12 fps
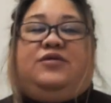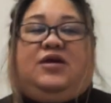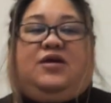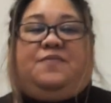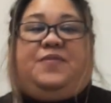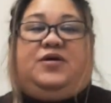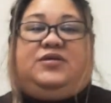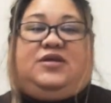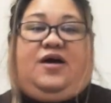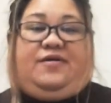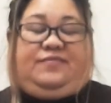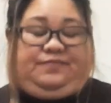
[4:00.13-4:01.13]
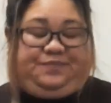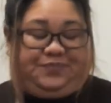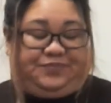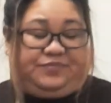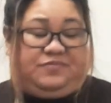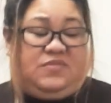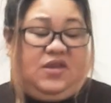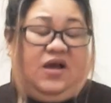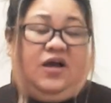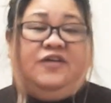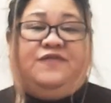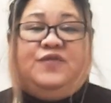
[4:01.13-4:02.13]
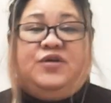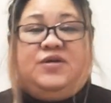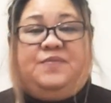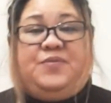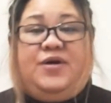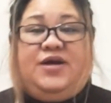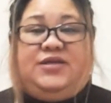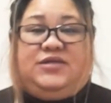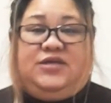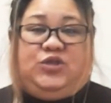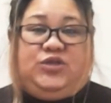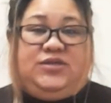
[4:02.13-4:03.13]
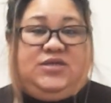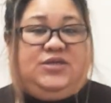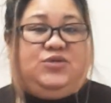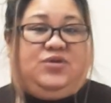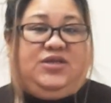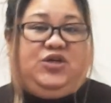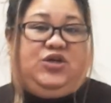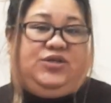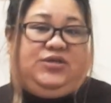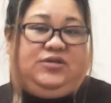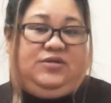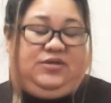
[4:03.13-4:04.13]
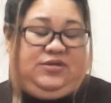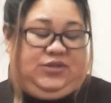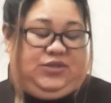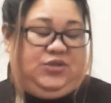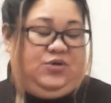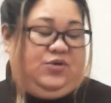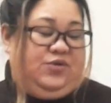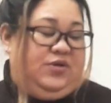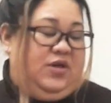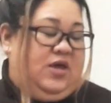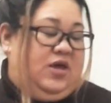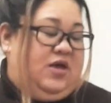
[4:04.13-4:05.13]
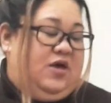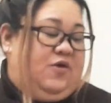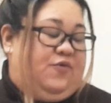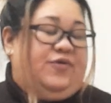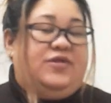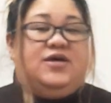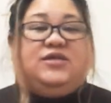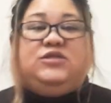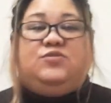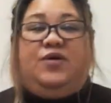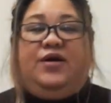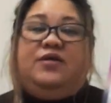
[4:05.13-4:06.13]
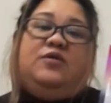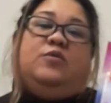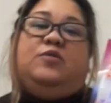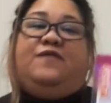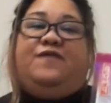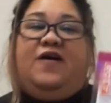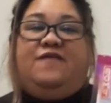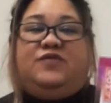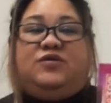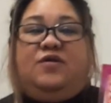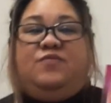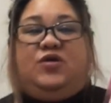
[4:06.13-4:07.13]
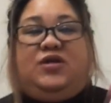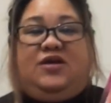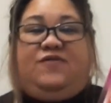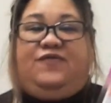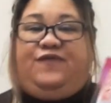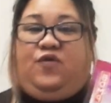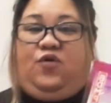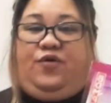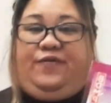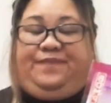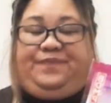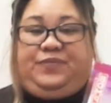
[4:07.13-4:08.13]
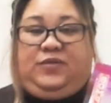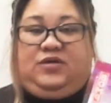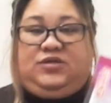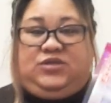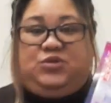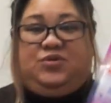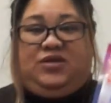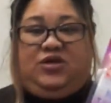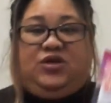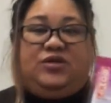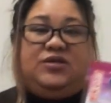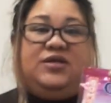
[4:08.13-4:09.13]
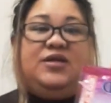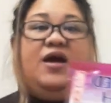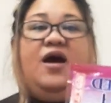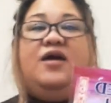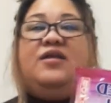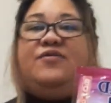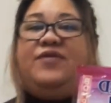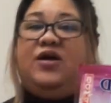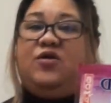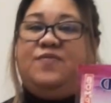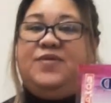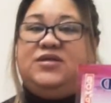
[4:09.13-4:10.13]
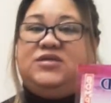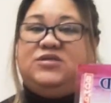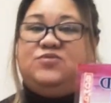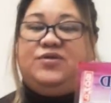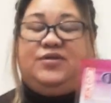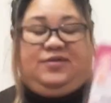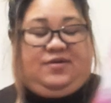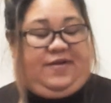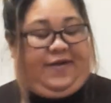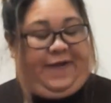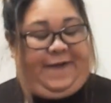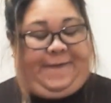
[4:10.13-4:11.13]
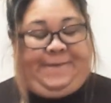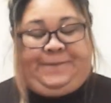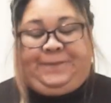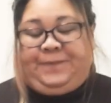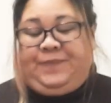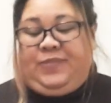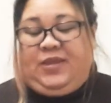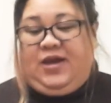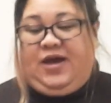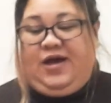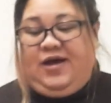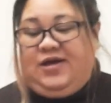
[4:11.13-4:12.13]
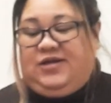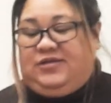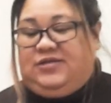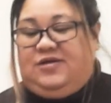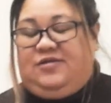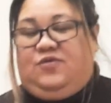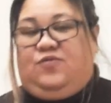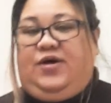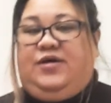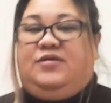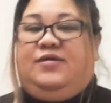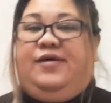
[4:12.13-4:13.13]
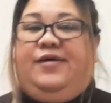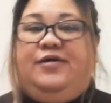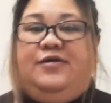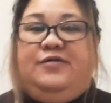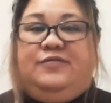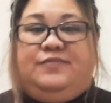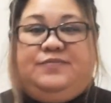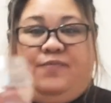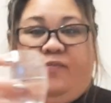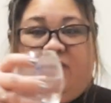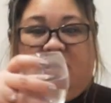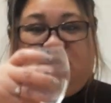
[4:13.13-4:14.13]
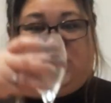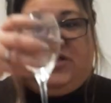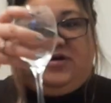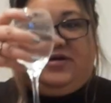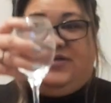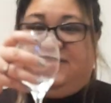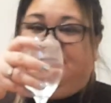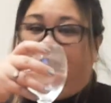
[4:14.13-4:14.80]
thing about that. And for the price, I should say, is really good. So with this one, with 5-star, I'm going to give it 4 because it's really good, and I highly recommend this one. And another one. Cheers.